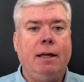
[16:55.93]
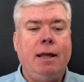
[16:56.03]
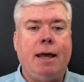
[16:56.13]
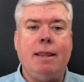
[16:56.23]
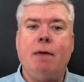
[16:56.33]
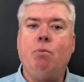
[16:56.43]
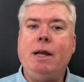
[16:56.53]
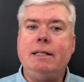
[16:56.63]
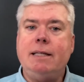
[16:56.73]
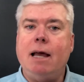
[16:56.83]
And then
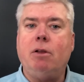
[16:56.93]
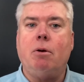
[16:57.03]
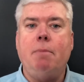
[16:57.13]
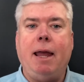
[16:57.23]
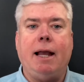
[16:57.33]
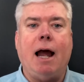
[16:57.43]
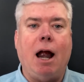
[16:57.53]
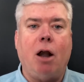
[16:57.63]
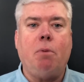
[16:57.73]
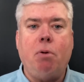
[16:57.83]
we tailor make
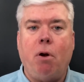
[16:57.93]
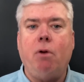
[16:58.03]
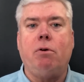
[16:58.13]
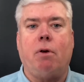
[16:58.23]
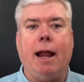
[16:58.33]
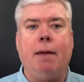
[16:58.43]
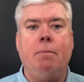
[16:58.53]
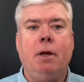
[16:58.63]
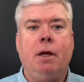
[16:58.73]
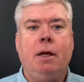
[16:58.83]
our program
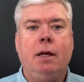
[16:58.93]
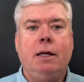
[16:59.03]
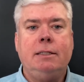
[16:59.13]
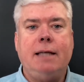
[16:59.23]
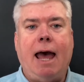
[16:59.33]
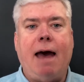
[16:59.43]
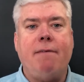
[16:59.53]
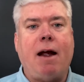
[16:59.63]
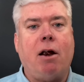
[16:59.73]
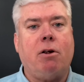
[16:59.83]
to
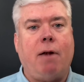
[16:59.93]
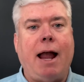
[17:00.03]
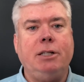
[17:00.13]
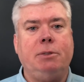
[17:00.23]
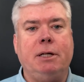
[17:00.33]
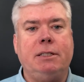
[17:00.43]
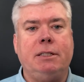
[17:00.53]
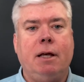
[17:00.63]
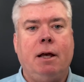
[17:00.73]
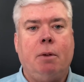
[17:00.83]
have our
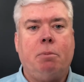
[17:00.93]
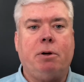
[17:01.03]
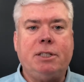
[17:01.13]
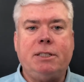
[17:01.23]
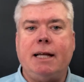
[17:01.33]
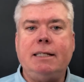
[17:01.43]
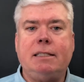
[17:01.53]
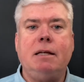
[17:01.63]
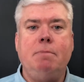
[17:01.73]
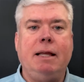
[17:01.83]
graduates
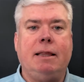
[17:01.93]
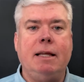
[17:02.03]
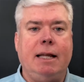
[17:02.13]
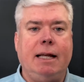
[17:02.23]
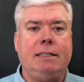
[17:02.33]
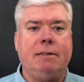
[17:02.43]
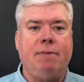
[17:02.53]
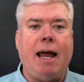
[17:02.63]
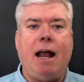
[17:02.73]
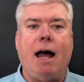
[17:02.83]
precisely meet the needs of
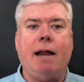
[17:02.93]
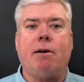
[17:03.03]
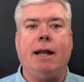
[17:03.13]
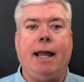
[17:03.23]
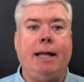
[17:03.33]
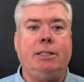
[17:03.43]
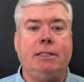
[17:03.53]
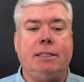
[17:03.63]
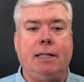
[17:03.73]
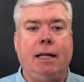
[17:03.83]
that hiring
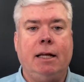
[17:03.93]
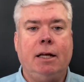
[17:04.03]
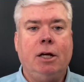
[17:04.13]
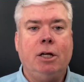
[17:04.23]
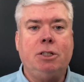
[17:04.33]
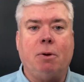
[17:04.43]
agency. So